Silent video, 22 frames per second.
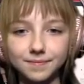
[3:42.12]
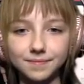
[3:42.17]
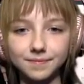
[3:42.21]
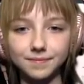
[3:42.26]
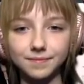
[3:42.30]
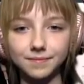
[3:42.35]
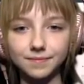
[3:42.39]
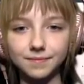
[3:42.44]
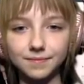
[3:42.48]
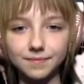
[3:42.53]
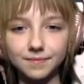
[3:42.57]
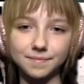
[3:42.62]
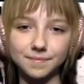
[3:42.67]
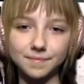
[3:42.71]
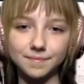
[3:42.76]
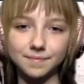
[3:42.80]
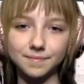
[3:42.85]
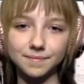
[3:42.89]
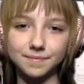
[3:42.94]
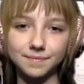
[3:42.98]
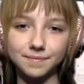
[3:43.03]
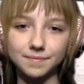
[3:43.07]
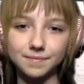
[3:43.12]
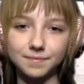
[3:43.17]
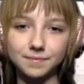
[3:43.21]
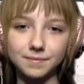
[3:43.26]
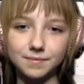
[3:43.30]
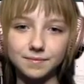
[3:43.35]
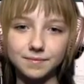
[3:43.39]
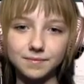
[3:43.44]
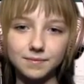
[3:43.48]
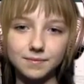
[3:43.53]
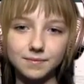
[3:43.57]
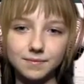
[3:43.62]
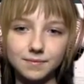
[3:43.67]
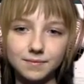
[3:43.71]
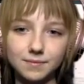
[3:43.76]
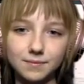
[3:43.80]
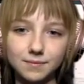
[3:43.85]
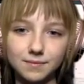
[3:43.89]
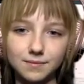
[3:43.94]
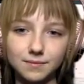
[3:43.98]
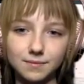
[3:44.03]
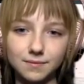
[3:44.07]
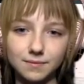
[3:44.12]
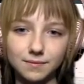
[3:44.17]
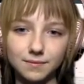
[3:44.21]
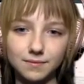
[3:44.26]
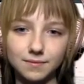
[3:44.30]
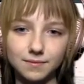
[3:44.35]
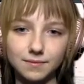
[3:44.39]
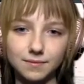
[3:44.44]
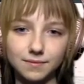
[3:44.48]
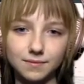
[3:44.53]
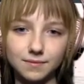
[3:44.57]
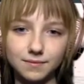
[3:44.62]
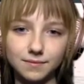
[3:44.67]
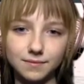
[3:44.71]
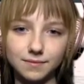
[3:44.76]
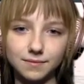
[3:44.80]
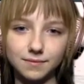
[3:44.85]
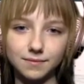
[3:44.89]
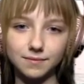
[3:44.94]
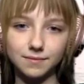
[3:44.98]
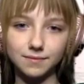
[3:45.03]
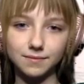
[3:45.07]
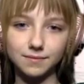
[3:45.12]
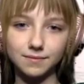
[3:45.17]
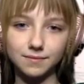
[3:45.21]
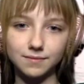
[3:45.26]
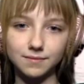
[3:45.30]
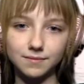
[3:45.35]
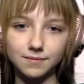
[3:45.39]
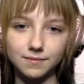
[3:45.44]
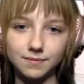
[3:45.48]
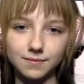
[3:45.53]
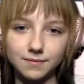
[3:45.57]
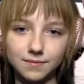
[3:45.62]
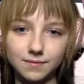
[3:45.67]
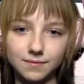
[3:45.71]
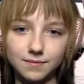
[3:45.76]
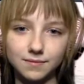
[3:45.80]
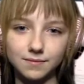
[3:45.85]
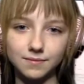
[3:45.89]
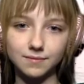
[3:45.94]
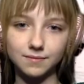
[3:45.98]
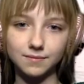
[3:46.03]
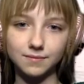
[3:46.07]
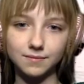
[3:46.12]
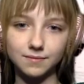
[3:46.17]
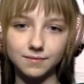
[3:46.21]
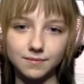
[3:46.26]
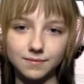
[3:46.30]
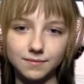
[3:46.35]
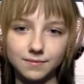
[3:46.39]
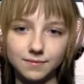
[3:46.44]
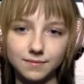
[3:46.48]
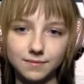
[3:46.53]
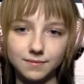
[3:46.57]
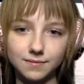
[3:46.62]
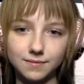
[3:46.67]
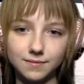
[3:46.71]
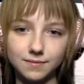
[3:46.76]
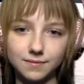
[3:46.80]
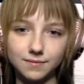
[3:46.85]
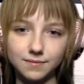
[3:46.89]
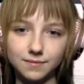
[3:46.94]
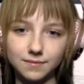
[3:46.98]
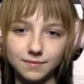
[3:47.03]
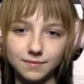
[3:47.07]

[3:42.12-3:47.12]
(silent)